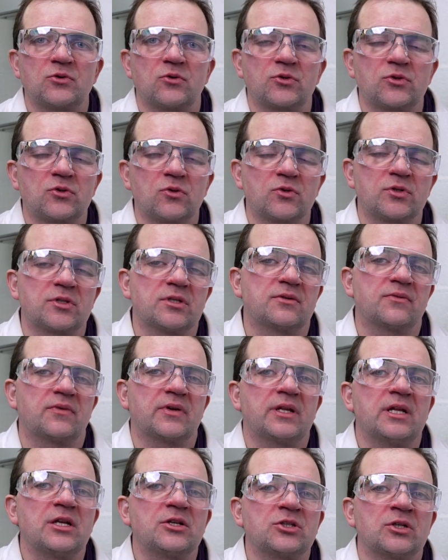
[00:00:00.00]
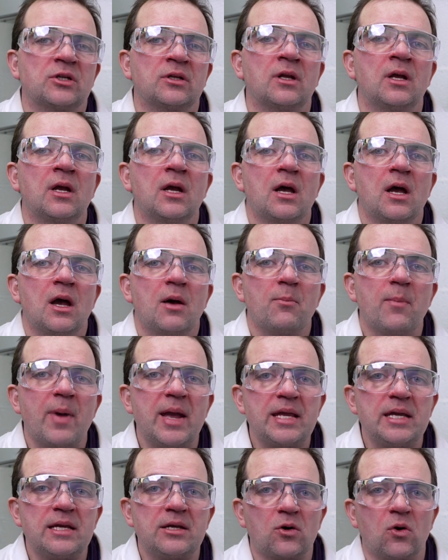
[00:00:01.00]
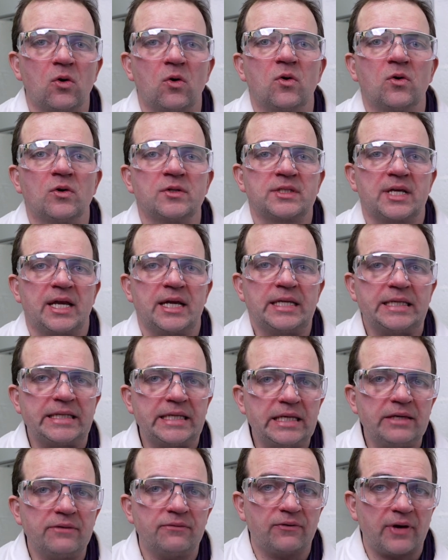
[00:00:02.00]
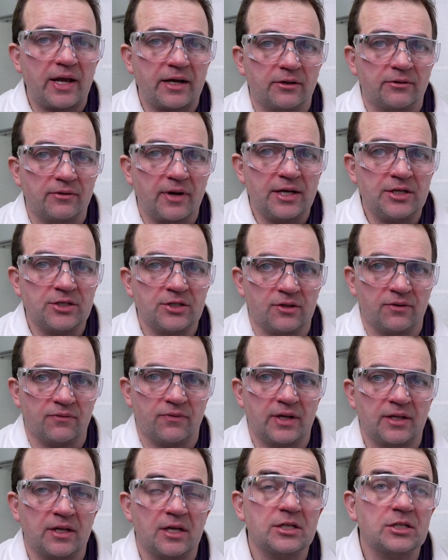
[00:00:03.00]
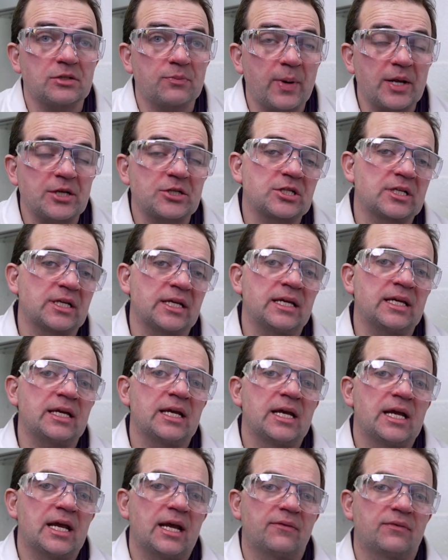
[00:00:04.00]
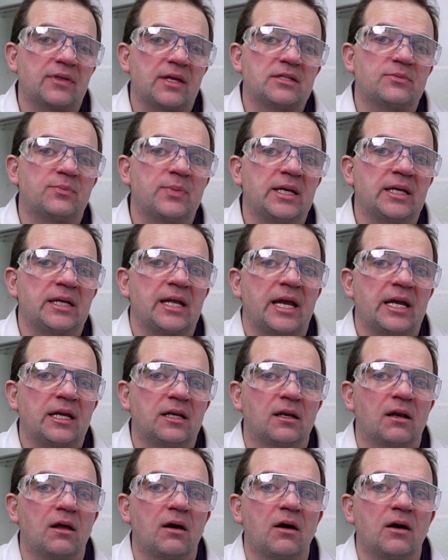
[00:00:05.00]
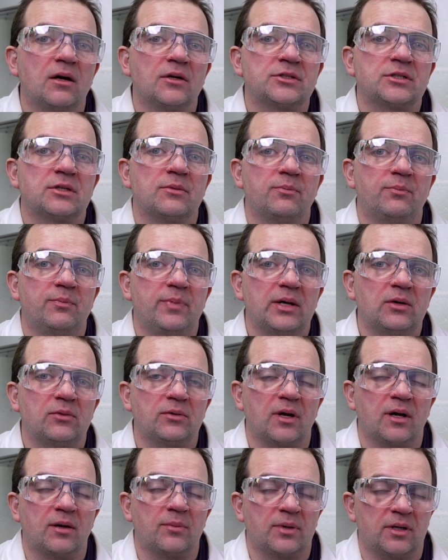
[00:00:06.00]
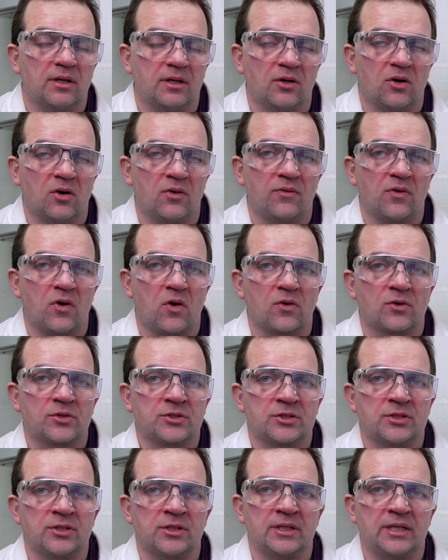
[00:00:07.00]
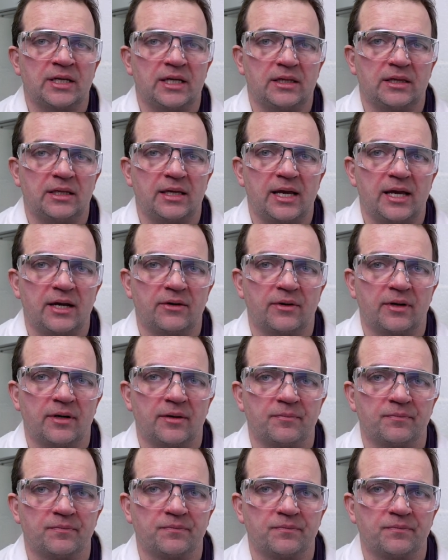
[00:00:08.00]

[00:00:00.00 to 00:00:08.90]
sources of ignition may cause a deflagration event, especially if there's been a large buildup of oxygen in the area.